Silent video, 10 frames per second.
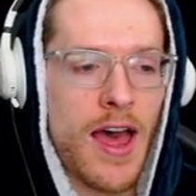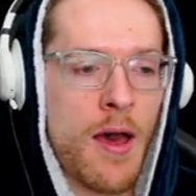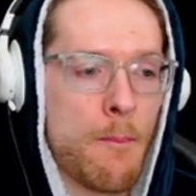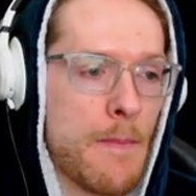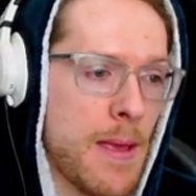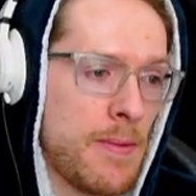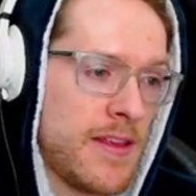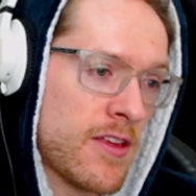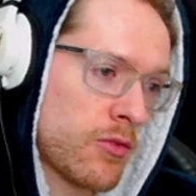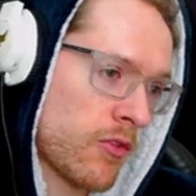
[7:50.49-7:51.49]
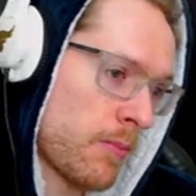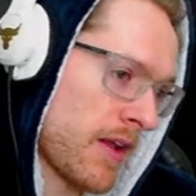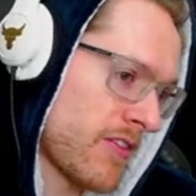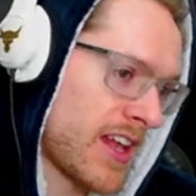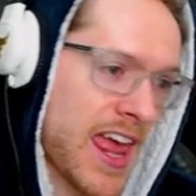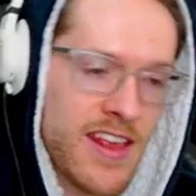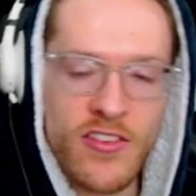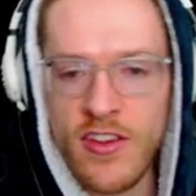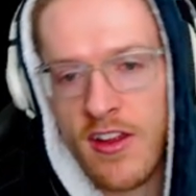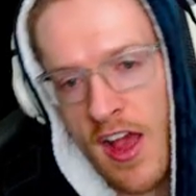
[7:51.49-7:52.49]
Maybe this was a bit of a
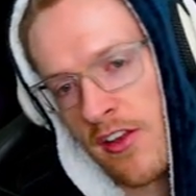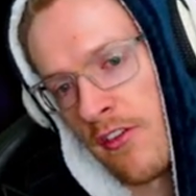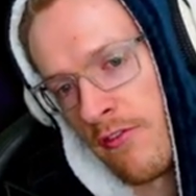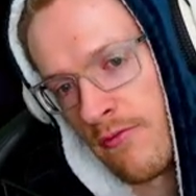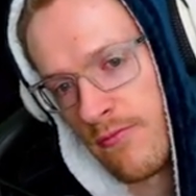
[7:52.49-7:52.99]
lazy kind of